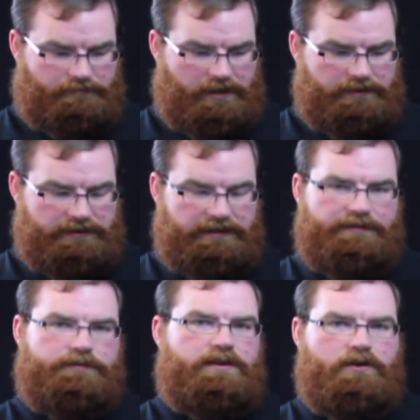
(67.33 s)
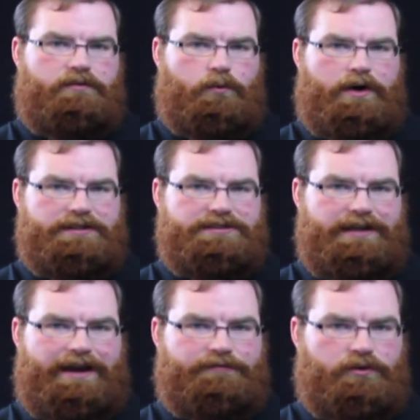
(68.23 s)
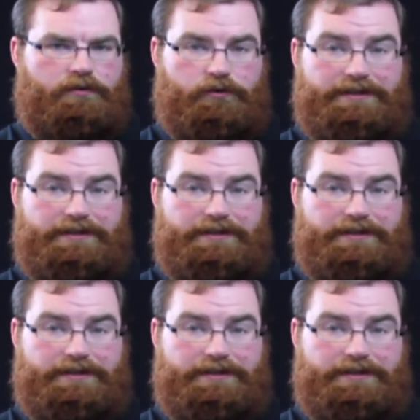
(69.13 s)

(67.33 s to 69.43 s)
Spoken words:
left the Overwatch after over a